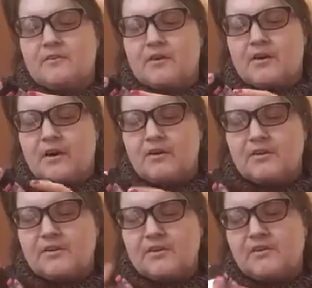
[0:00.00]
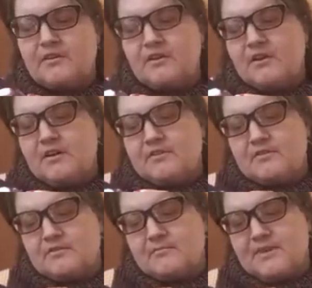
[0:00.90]
or a hardener,
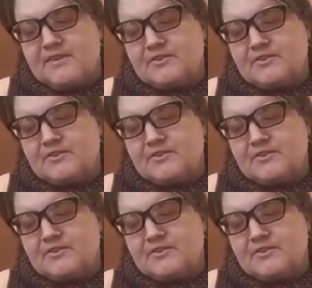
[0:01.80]
so make